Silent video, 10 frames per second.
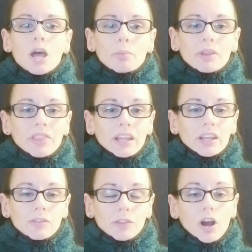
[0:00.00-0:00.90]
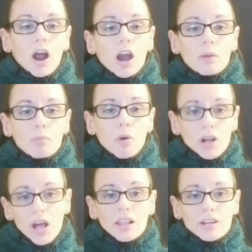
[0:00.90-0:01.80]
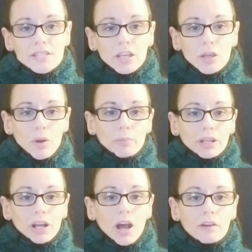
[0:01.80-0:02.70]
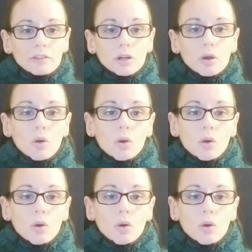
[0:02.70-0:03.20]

but then if there are more colors that you want me to cover